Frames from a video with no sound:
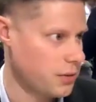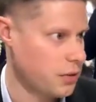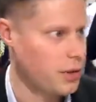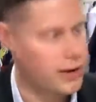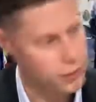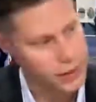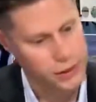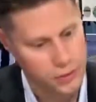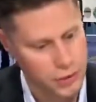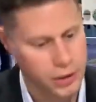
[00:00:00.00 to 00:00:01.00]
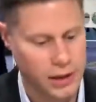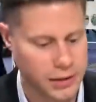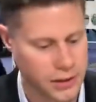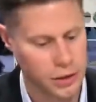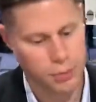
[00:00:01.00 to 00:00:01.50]
So you have a regular circuit,
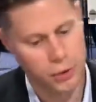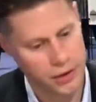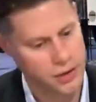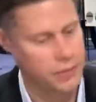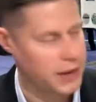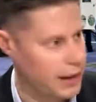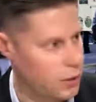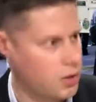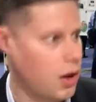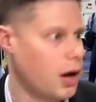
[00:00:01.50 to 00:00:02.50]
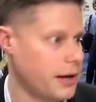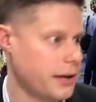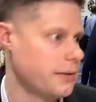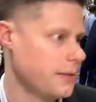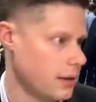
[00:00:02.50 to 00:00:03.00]
and then you're putting something else on
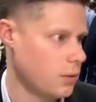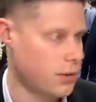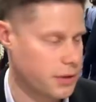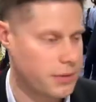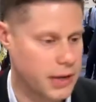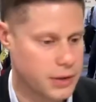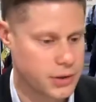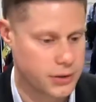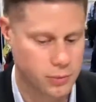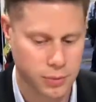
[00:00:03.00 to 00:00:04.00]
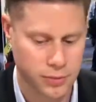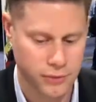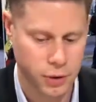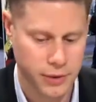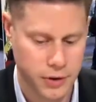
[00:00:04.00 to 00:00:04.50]
it in order to manage the thermal
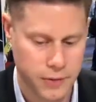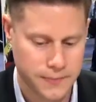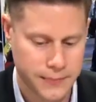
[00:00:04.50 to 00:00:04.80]
performance.